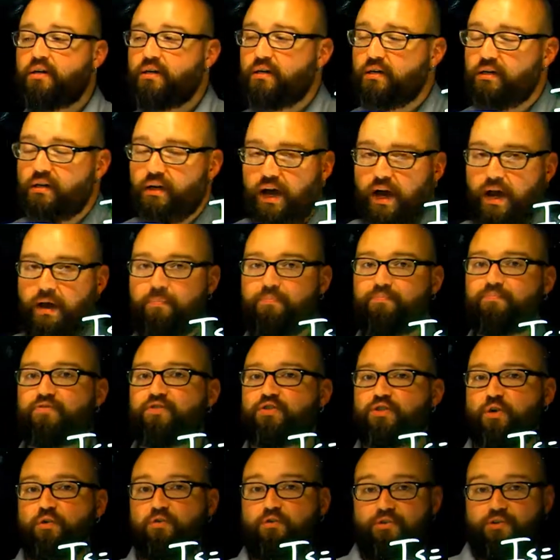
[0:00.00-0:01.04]
okay?
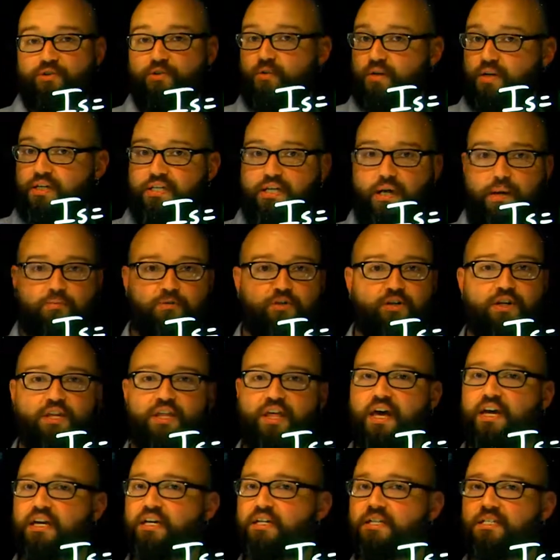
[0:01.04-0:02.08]
So there's no exception to that.
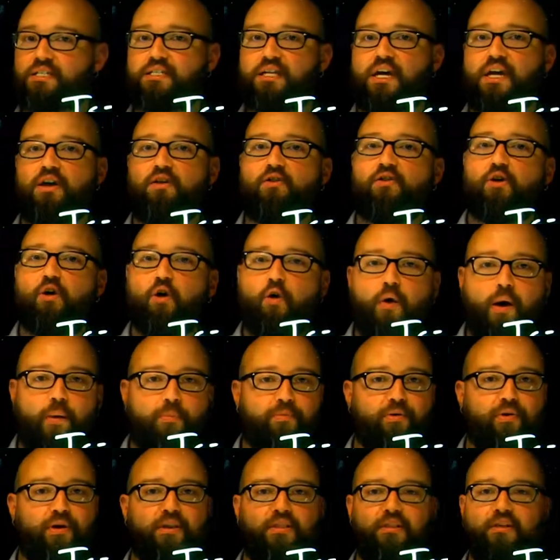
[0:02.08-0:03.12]
It doesn't say you can go up or
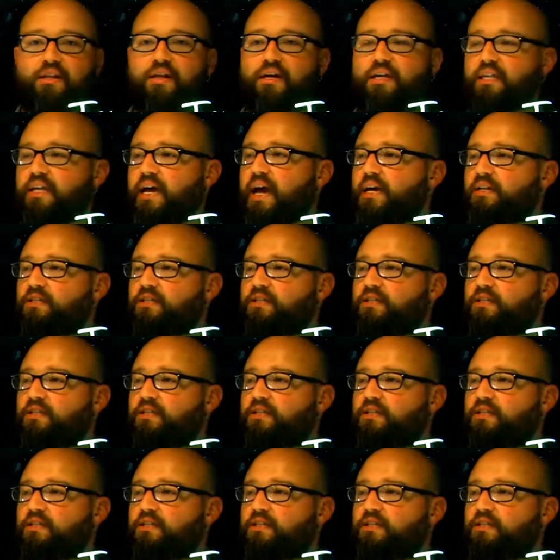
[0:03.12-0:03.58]
anything like that.